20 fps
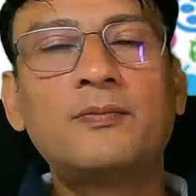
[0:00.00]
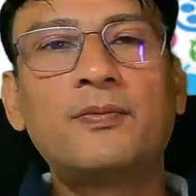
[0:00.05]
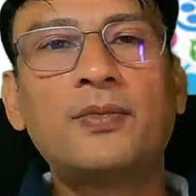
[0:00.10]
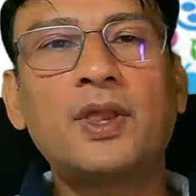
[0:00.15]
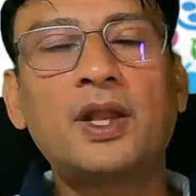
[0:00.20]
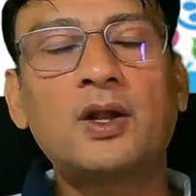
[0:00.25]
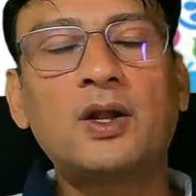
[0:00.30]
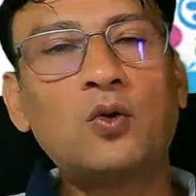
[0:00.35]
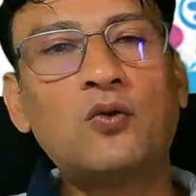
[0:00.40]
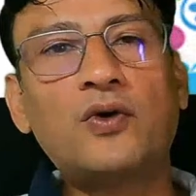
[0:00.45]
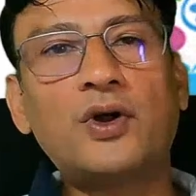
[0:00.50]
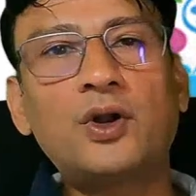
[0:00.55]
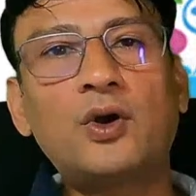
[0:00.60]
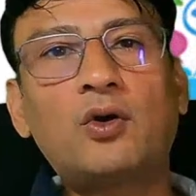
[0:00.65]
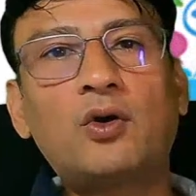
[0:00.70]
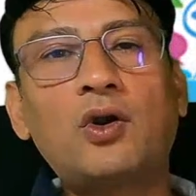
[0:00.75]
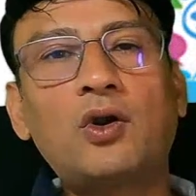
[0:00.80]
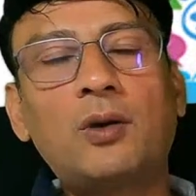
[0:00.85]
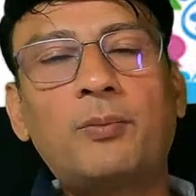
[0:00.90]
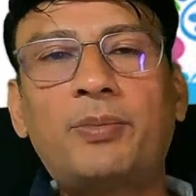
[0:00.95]
to 1
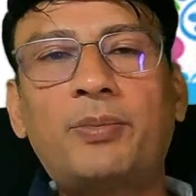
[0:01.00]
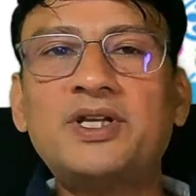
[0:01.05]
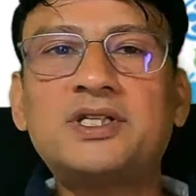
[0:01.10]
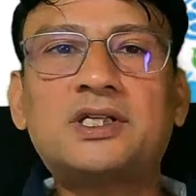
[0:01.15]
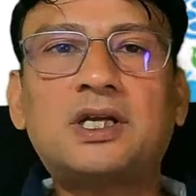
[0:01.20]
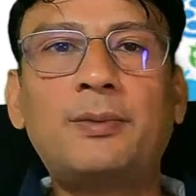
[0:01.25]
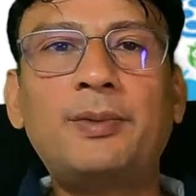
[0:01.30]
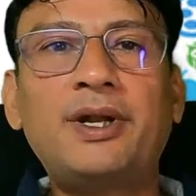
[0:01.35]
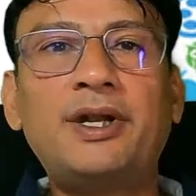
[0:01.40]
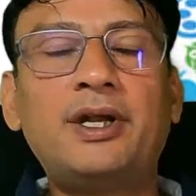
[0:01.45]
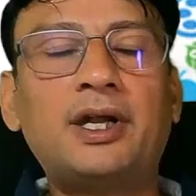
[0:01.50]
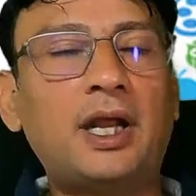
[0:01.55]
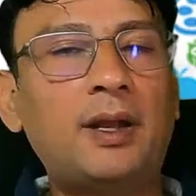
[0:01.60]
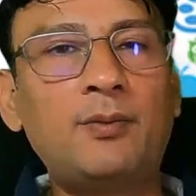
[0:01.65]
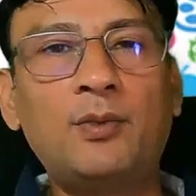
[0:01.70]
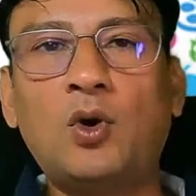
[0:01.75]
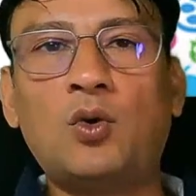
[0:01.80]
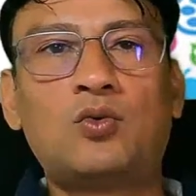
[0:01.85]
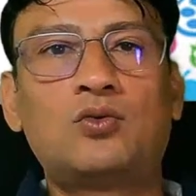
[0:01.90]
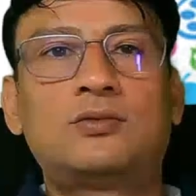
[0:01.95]
o'clock, please come anytime.
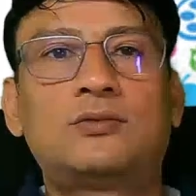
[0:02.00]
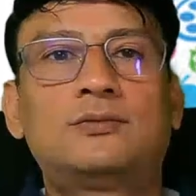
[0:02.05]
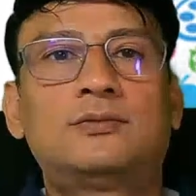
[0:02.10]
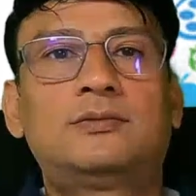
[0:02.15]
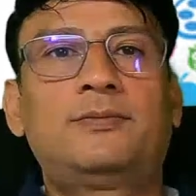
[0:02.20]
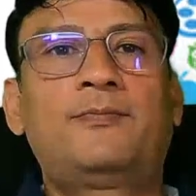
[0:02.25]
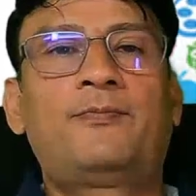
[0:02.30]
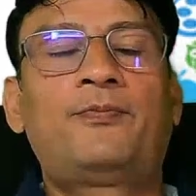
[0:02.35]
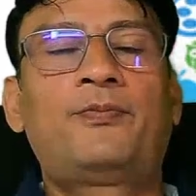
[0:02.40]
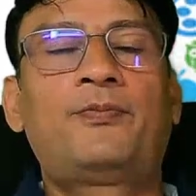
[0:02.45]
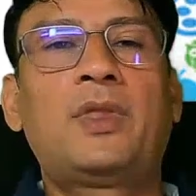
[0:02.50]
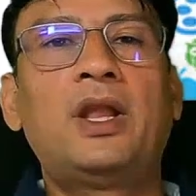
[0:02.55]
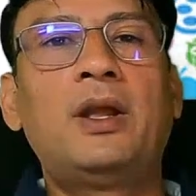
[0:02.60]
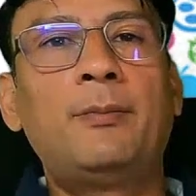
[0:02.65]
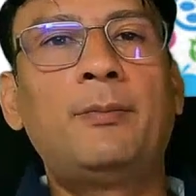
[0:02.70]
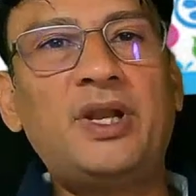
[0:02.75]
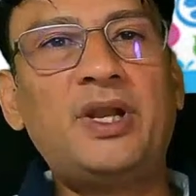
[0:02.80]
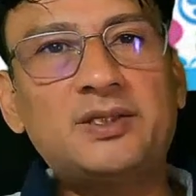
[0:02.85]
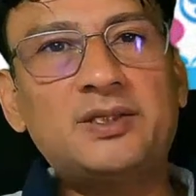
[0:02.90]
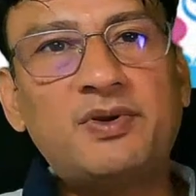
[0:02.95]
No.
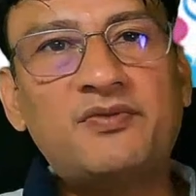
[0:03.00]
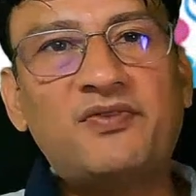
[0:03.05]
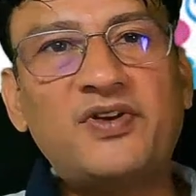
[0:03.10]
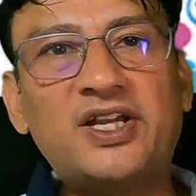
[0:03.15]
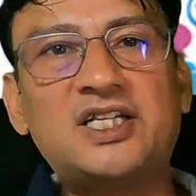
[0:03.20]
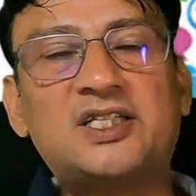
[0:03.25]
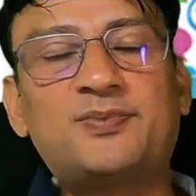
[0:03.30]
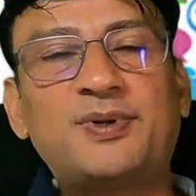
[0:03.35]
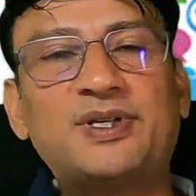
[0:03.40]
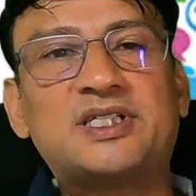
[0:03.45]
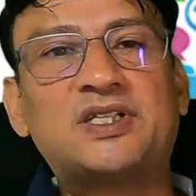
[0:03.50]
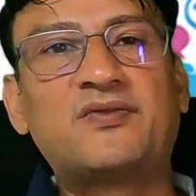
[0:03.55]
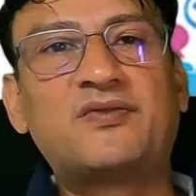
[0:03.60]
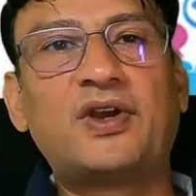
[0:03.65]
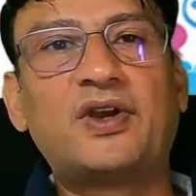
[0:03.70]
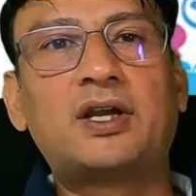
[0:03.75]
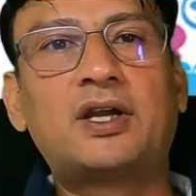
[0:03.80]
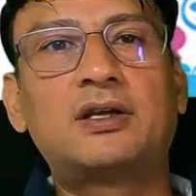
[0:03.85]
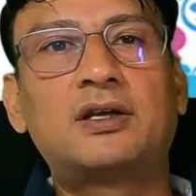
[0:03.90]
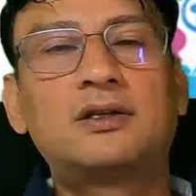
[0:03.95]
Please be very specific.
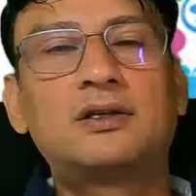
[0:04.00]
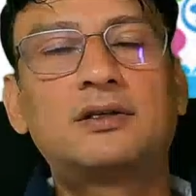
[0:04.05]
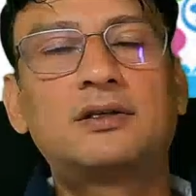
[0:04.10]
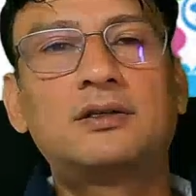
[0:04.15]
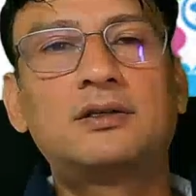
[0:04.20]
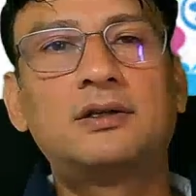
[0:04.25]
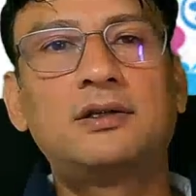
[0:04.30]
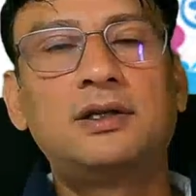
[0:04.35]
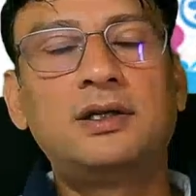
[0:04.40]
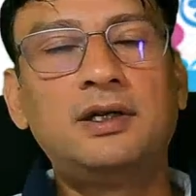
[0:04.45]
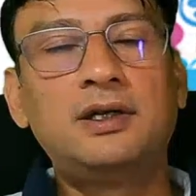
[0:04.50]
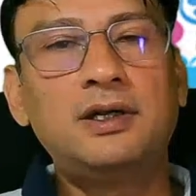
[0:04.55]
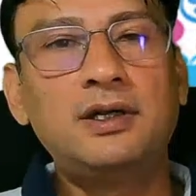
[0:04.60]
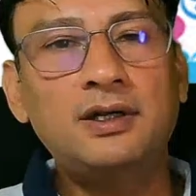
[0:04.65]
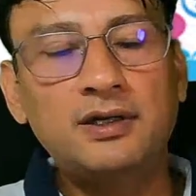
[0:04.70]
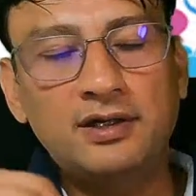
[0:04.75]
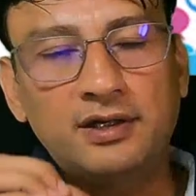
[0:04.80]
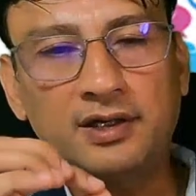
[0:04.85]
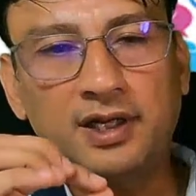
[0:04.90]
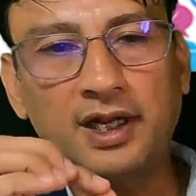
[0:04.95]

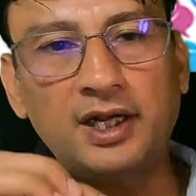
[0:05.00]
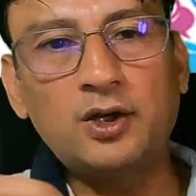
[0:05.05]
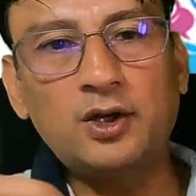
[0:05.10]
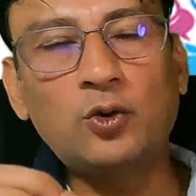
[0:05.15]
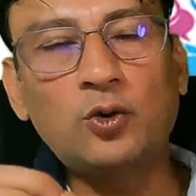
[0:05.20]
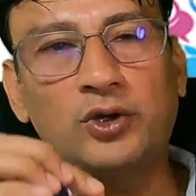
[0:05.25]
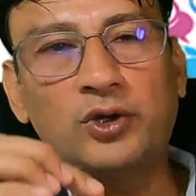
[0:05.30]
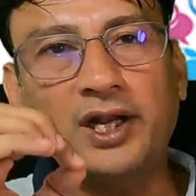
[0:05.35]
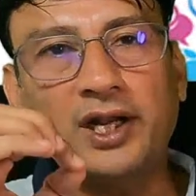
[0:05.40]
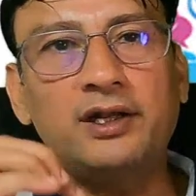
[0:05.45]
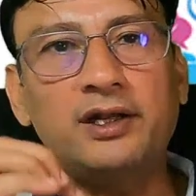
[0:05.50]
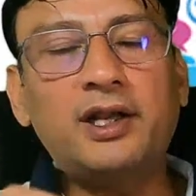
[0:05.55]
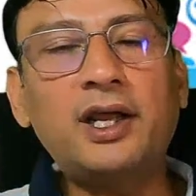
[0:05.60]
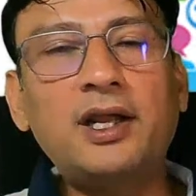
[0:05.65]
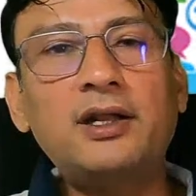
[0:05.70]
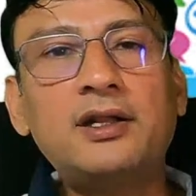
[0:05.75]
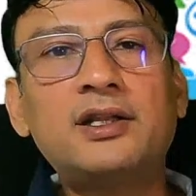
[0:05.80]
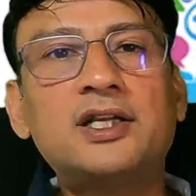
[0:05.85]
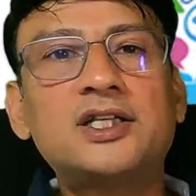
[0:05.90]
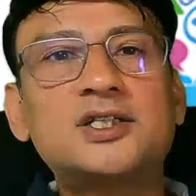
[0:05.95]
10 to
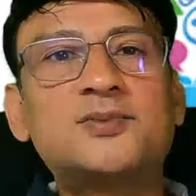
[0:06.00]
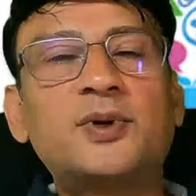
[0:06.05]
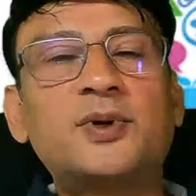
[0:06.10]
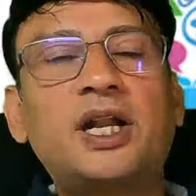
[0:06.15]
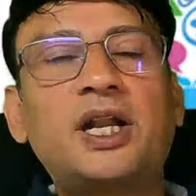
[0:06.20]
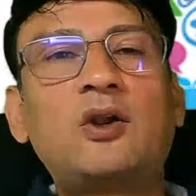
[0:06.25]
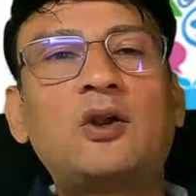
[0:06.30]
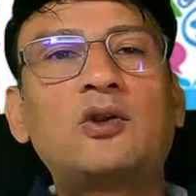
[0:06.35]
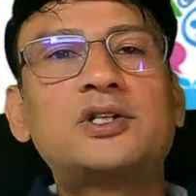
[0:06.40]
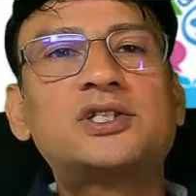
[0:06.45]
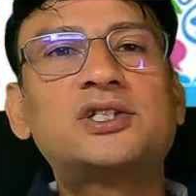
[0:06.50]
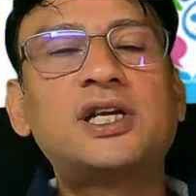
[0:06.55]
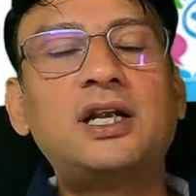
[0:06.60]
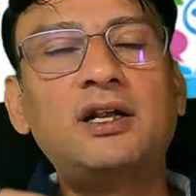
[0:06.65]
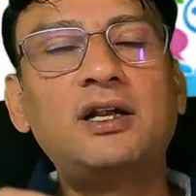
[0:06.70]
10:10, this particular child.